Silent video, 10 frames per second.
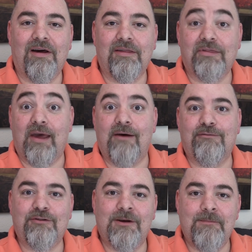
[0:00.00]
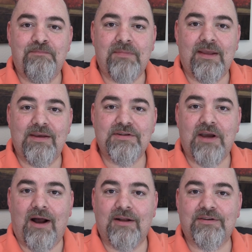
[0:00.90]
theft is
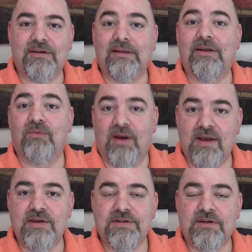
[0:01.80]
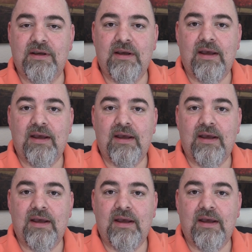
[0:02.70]
constantly raised.